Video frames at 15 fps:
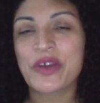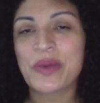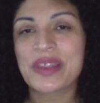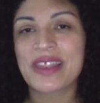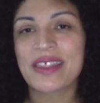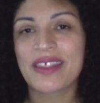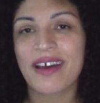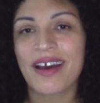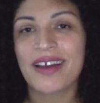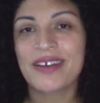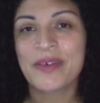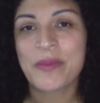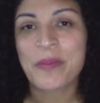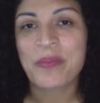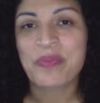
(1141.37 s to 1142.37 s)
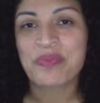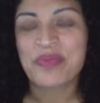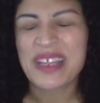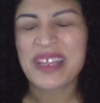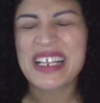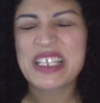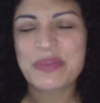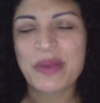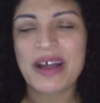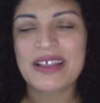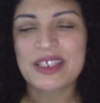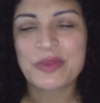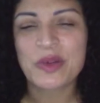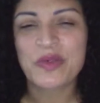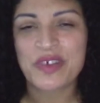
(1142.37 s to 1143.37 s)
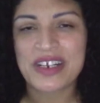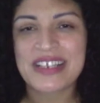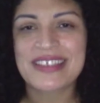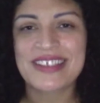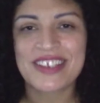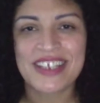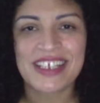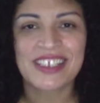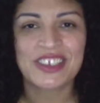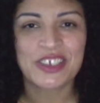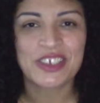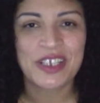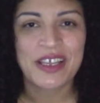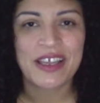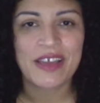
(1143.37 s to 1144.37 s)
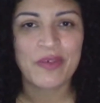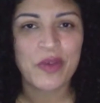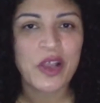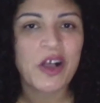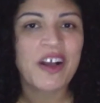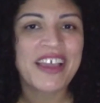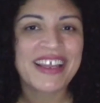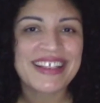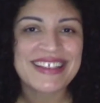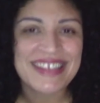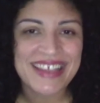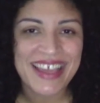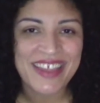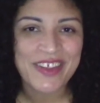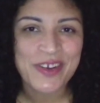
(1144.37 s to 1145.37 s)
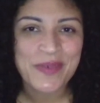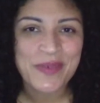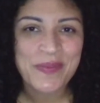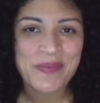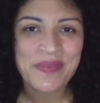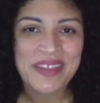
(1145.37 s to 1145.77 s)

you with the thought that it's possible for us to change if we all get in together.